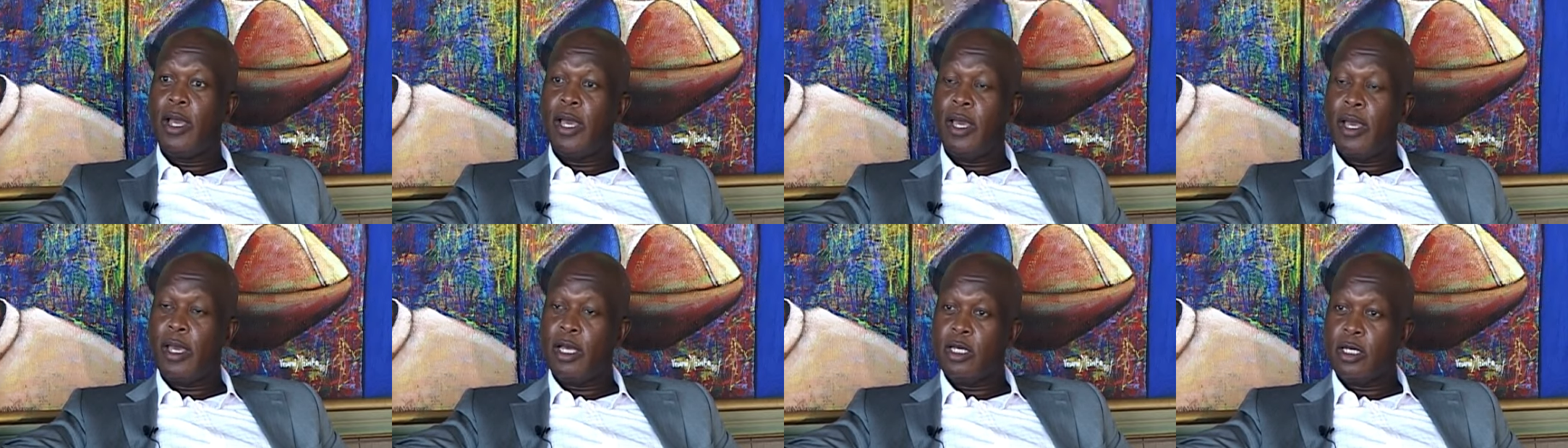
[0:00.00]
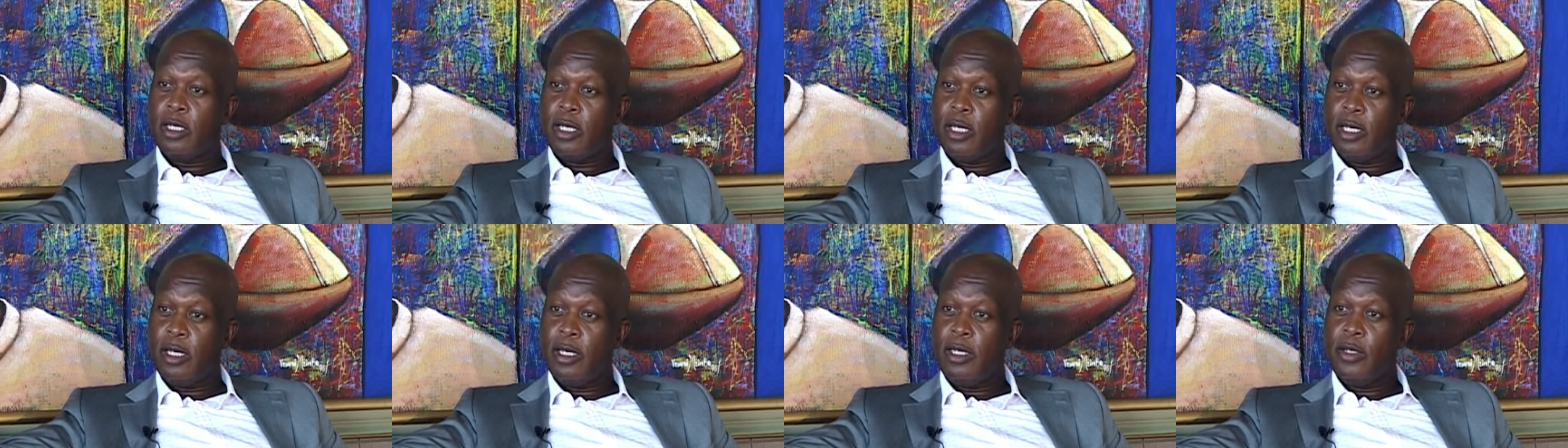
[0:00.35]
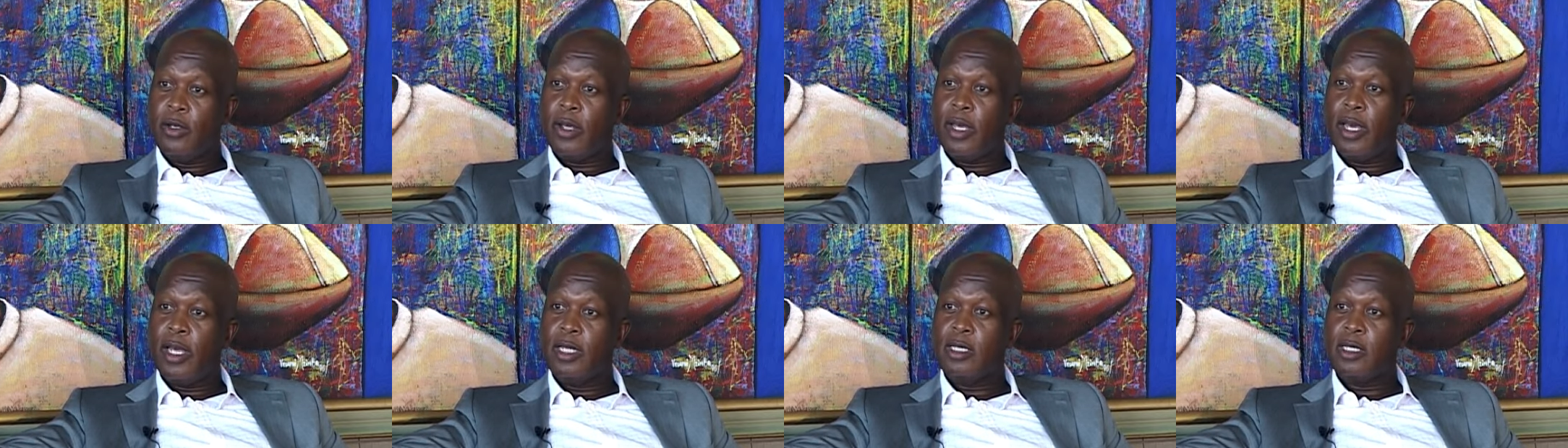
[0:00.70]

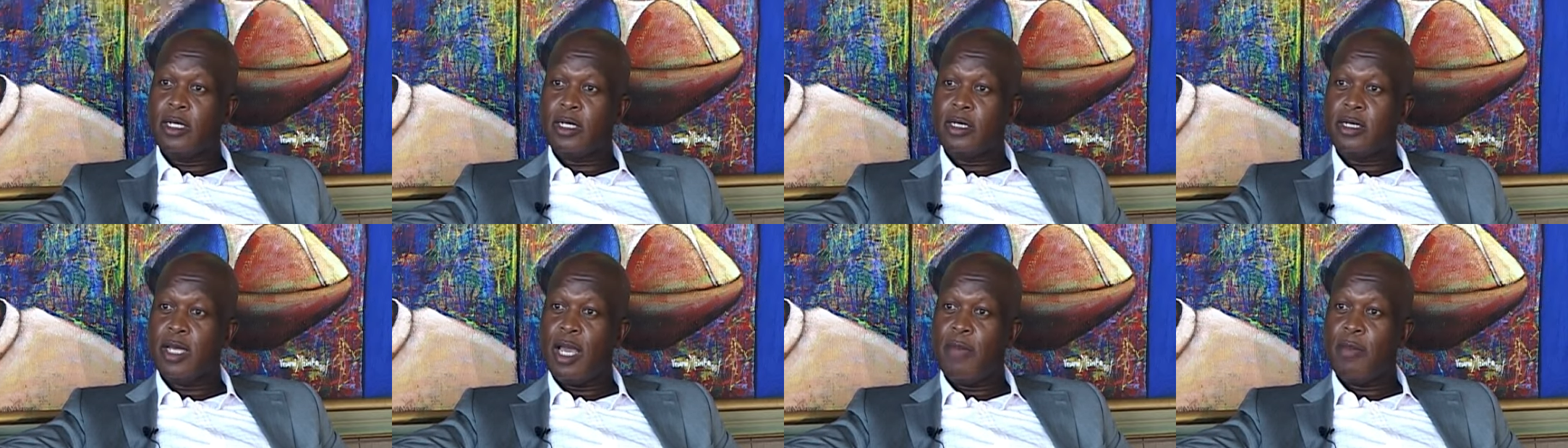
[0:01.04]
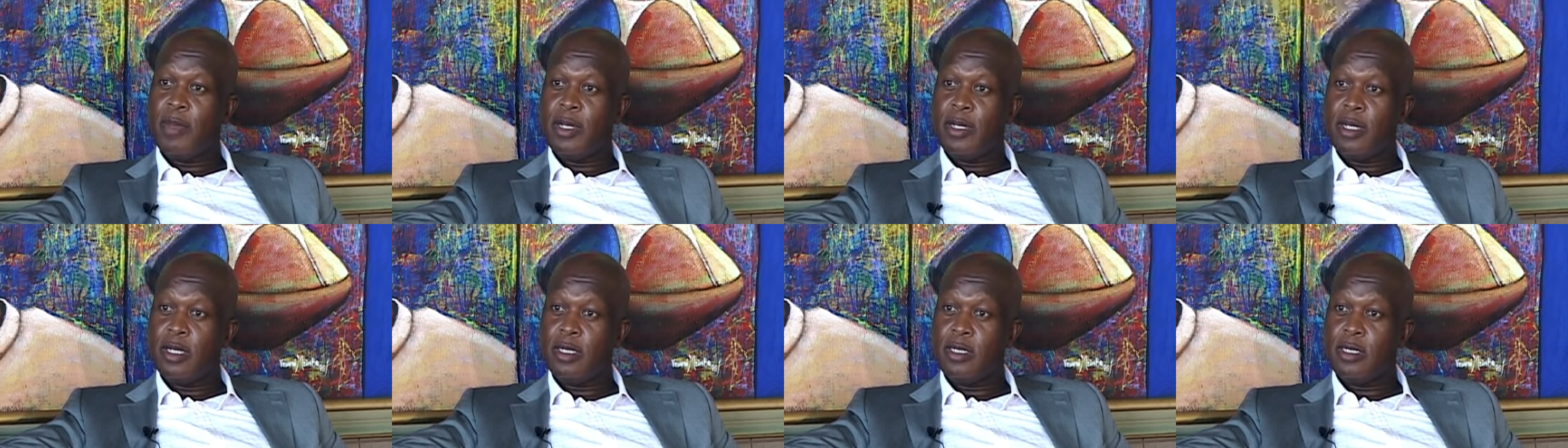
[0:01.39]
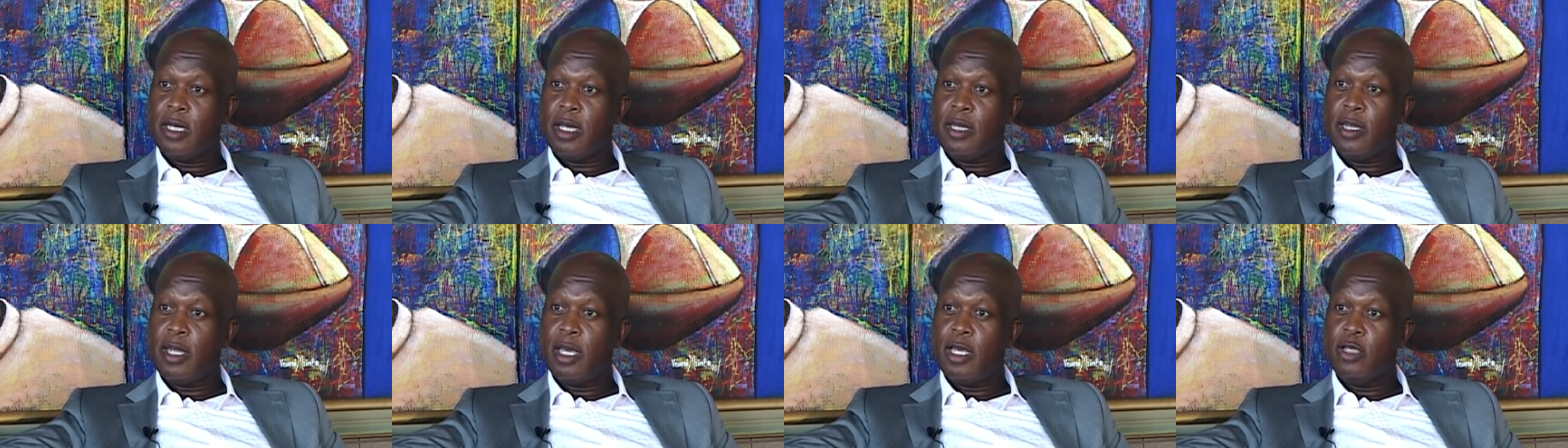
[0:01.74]
at retirement
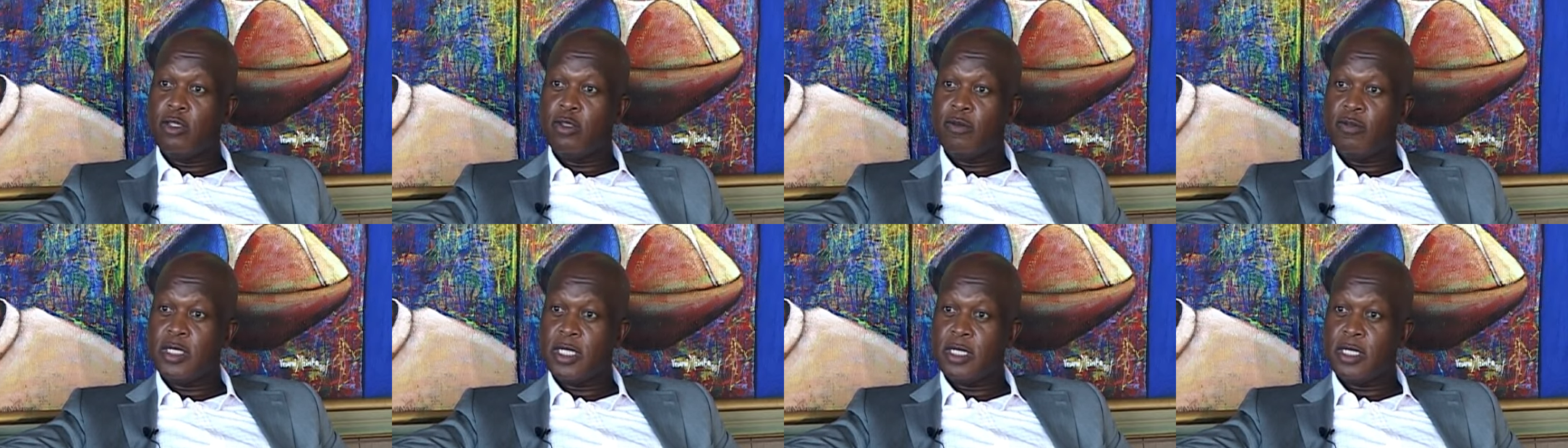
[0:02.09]
at the age of